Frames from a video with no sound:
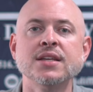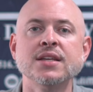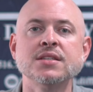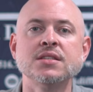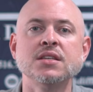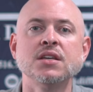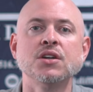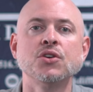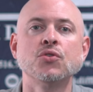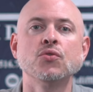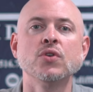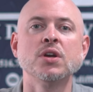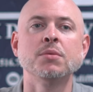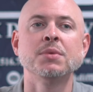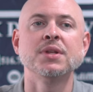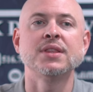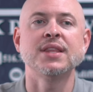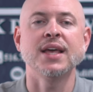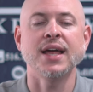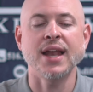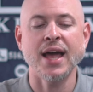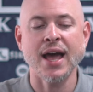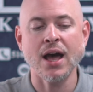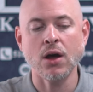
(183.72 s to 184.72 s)
is the agreement
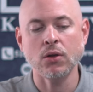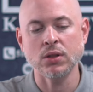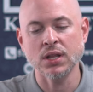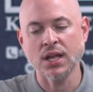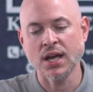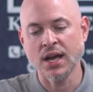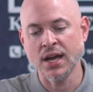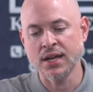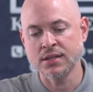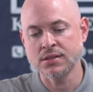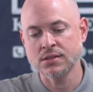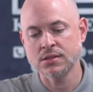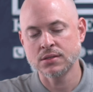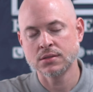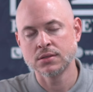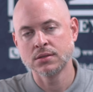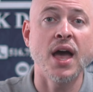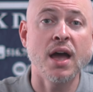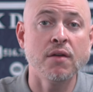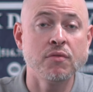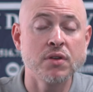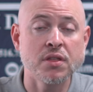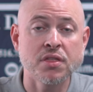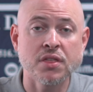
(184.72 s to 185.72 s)
that outlines
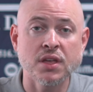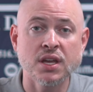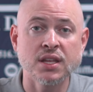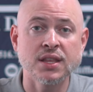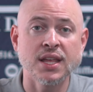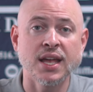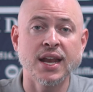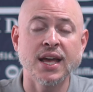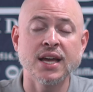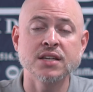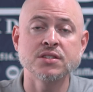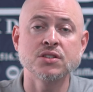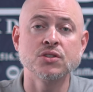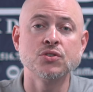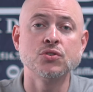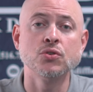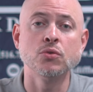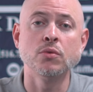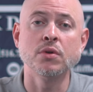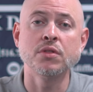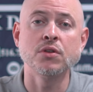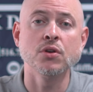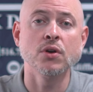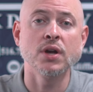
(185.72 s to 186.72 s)
everything that has to do
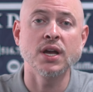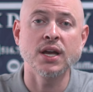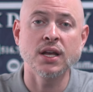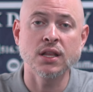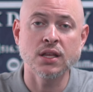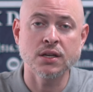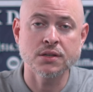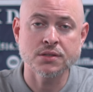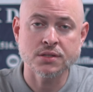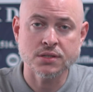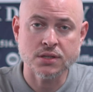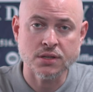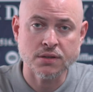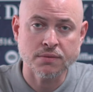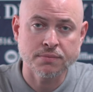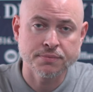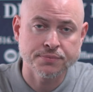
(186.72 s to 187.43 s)
with your LLC.